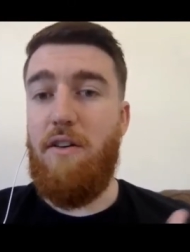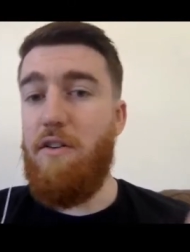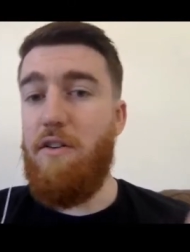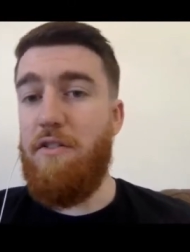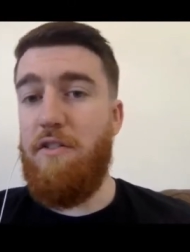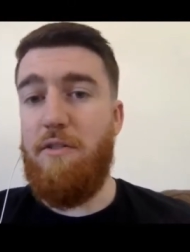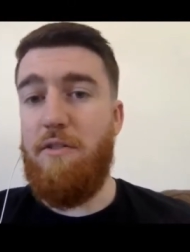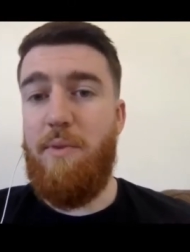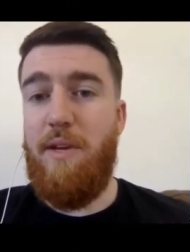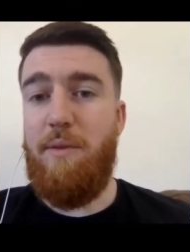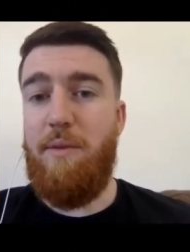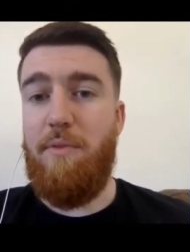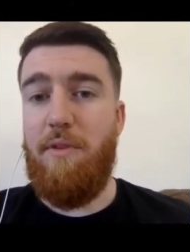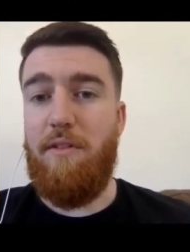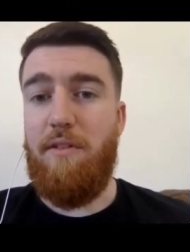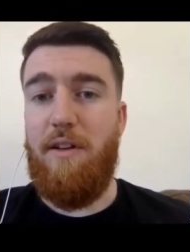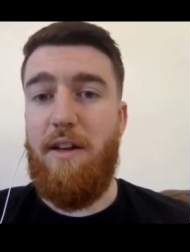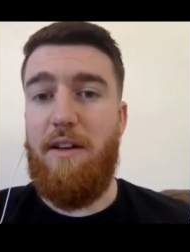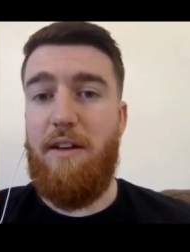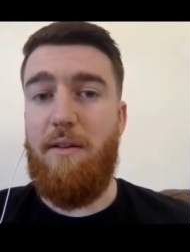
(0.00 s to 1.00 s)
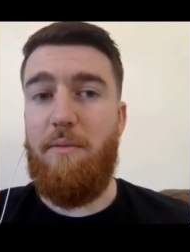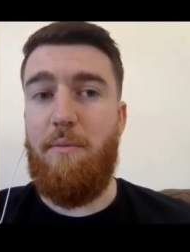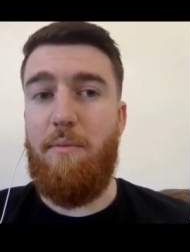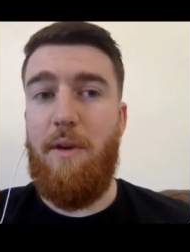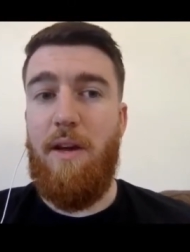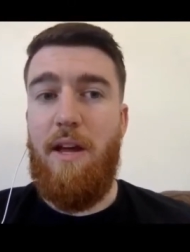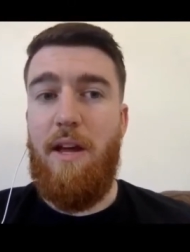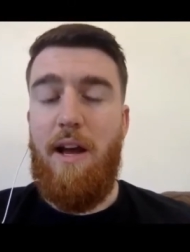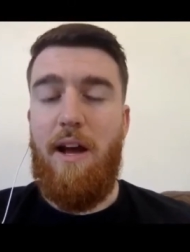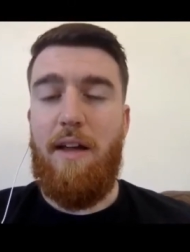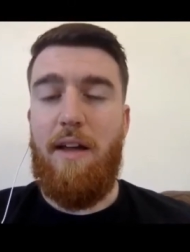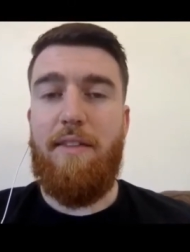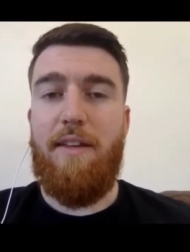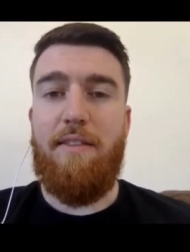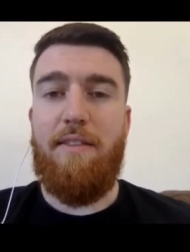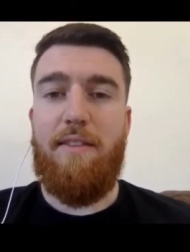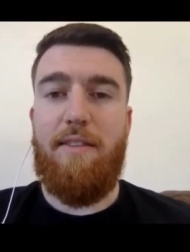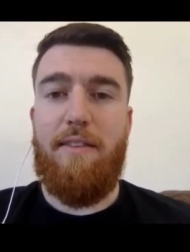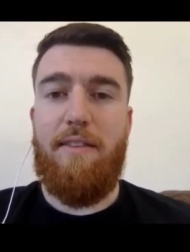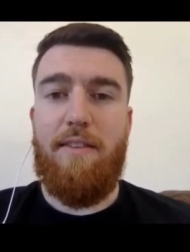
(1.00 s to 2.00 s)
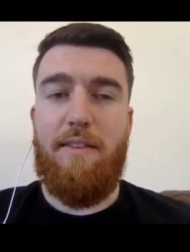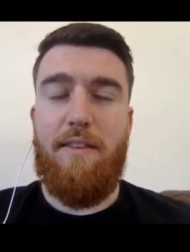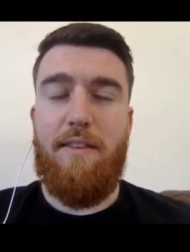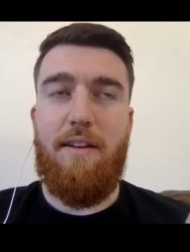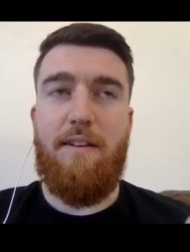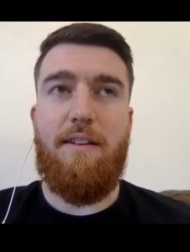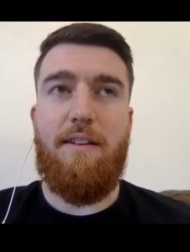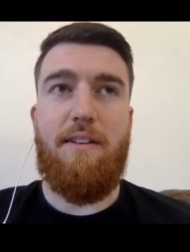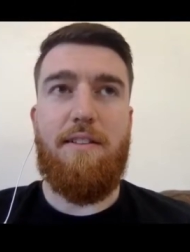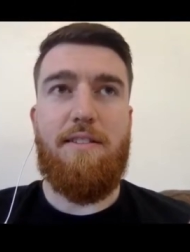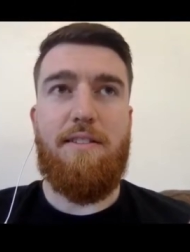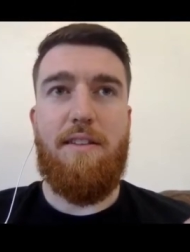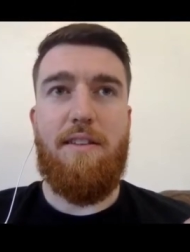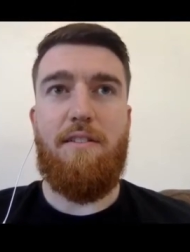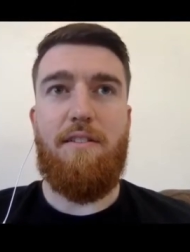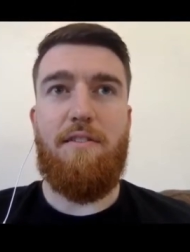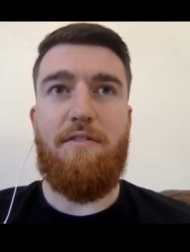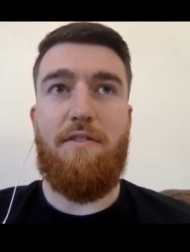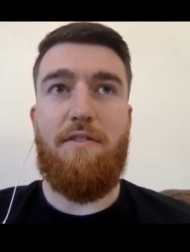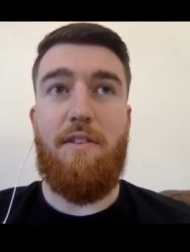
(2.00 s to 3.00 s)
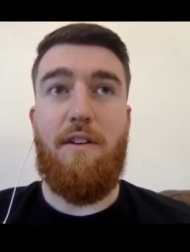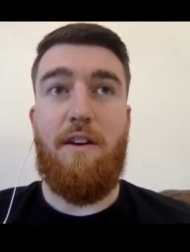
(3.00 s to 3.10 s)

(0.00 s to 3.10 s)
other people, um, and then that in itself,